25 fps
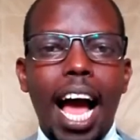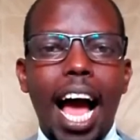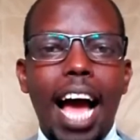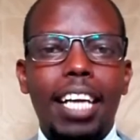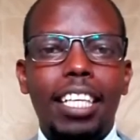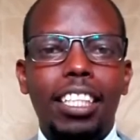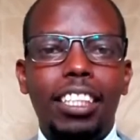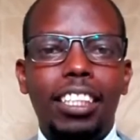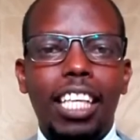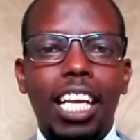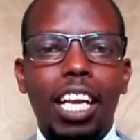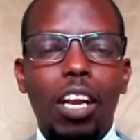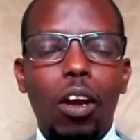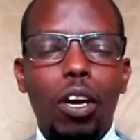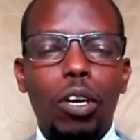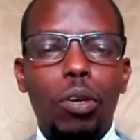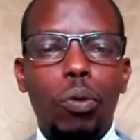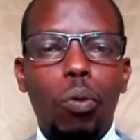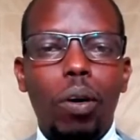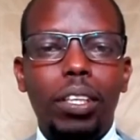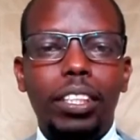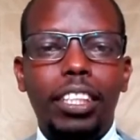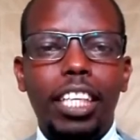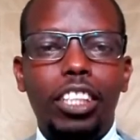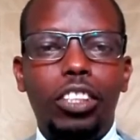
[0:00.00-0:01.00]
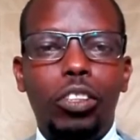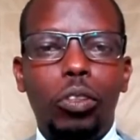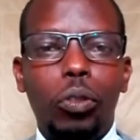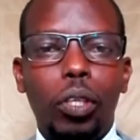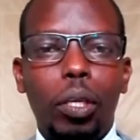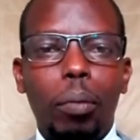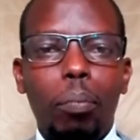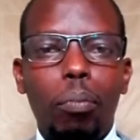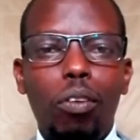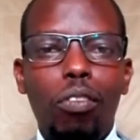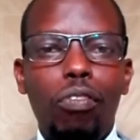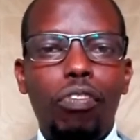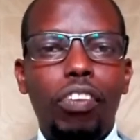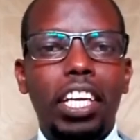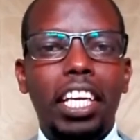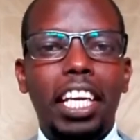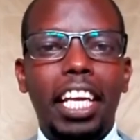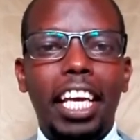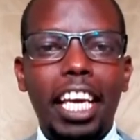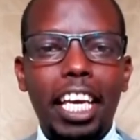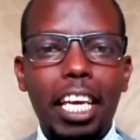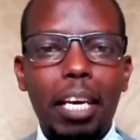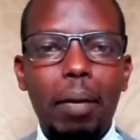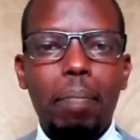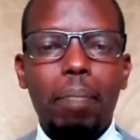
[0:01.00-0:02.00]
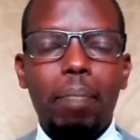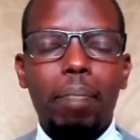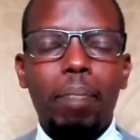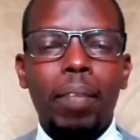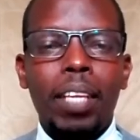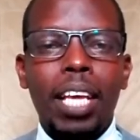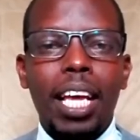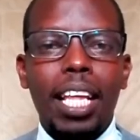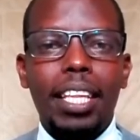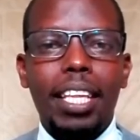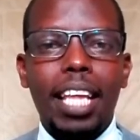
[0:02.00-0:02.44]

and the Lord wanted to remove in him